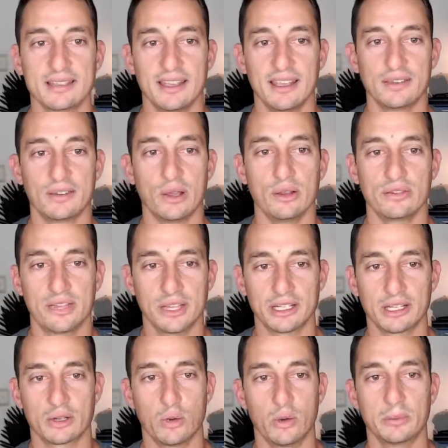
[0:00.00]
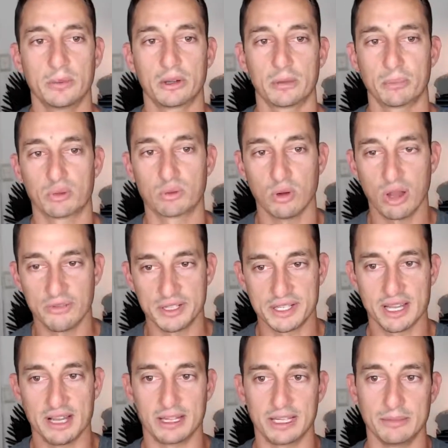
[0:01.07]
So selling a coin, we've got a profit
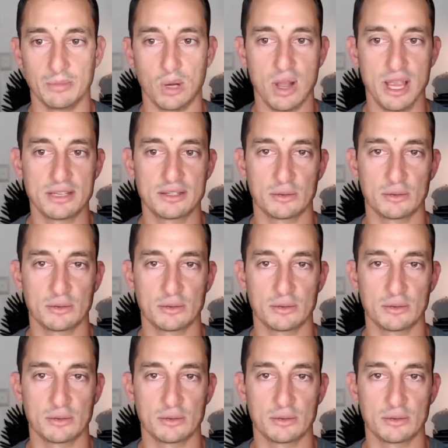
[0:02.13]
target in mind.